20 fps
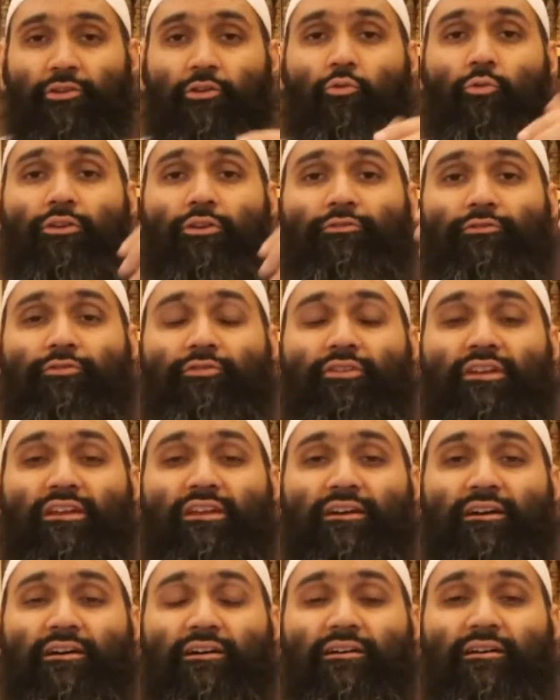who has
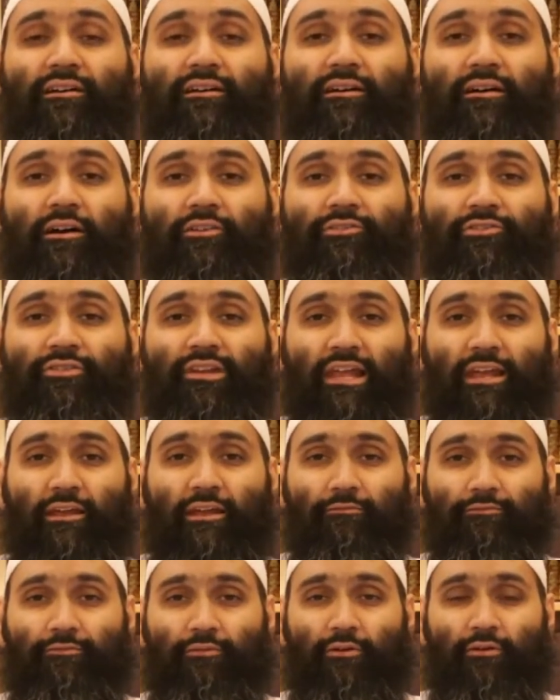freed a
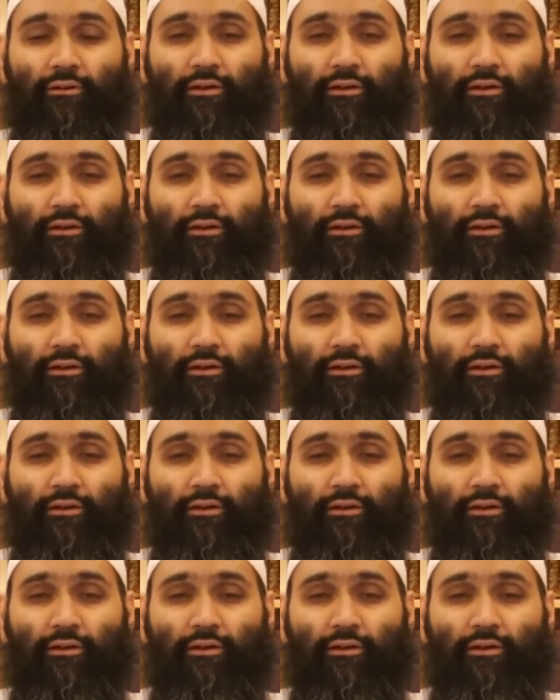slave